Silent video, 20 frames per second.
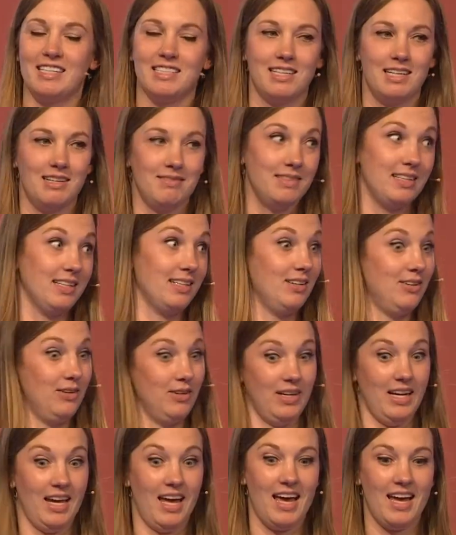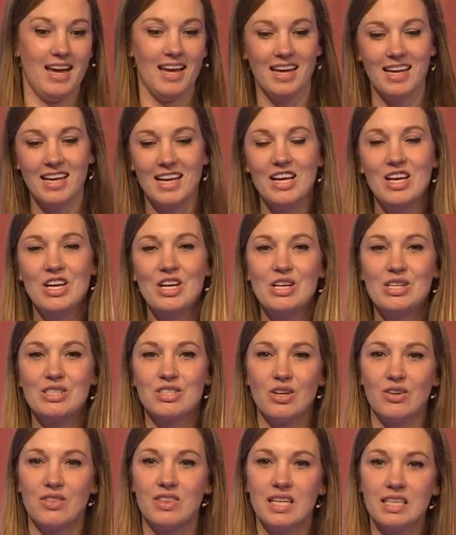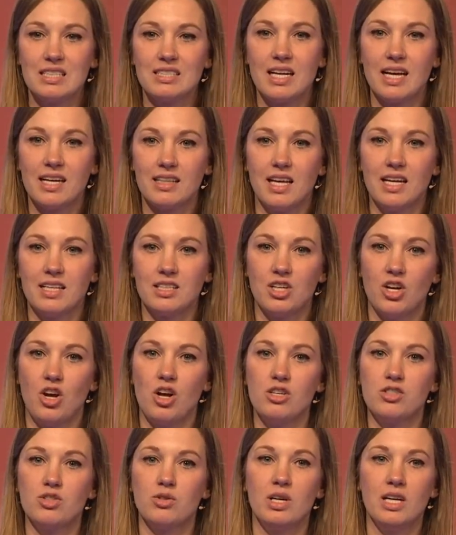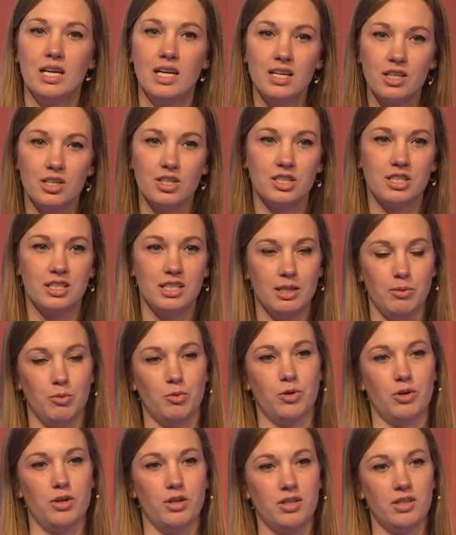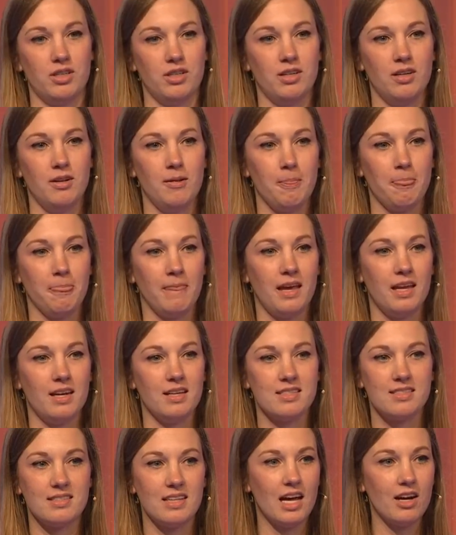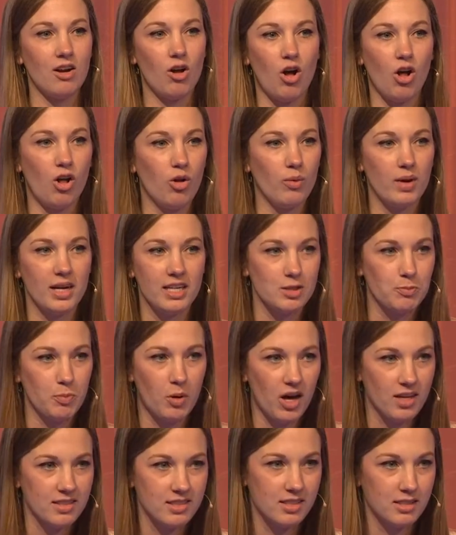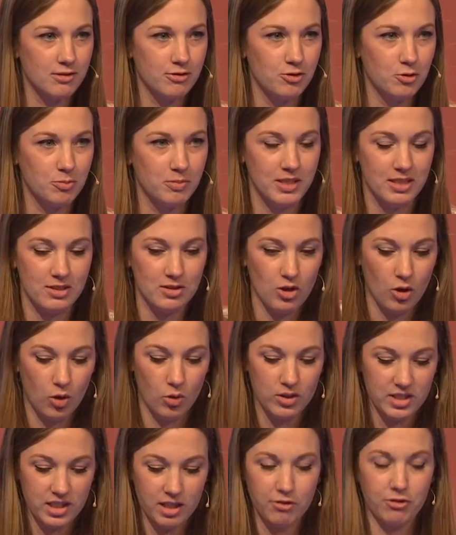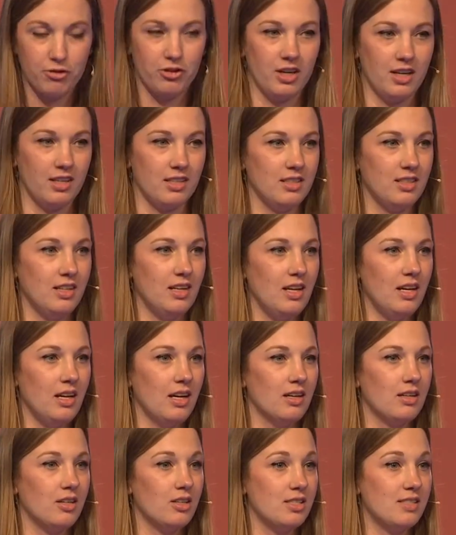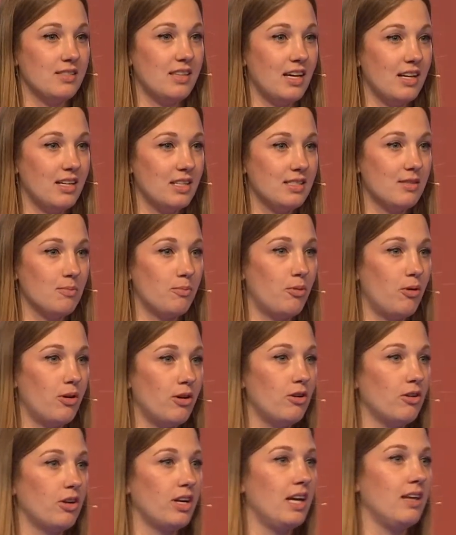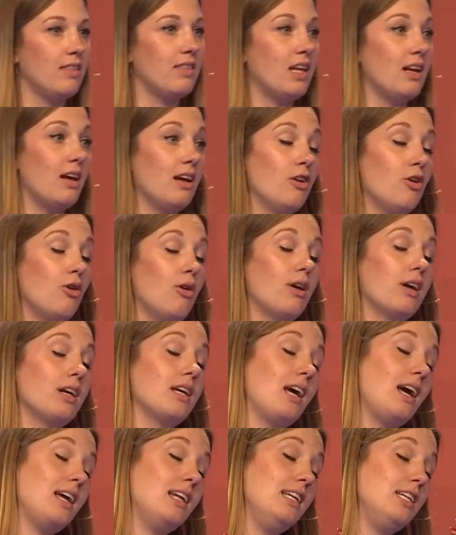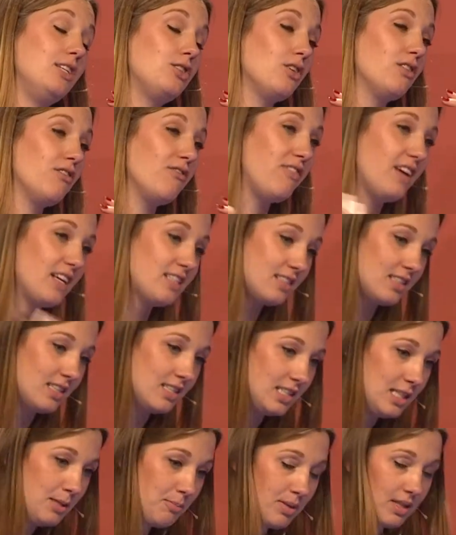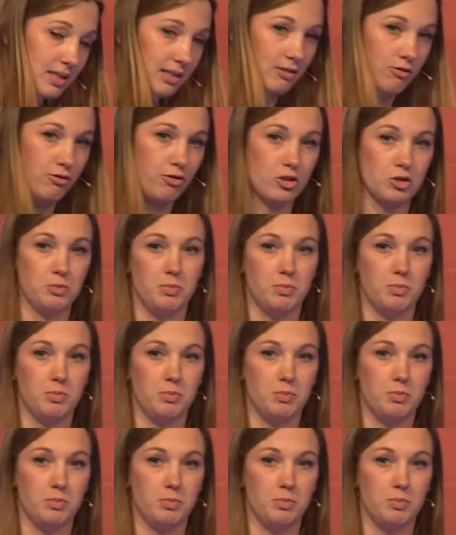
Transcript: And I'm like, okay. So things like that can also hinder teamwork, and it's not always positive to be so different. Because then it's important, okay, then I know I need to invest in team building first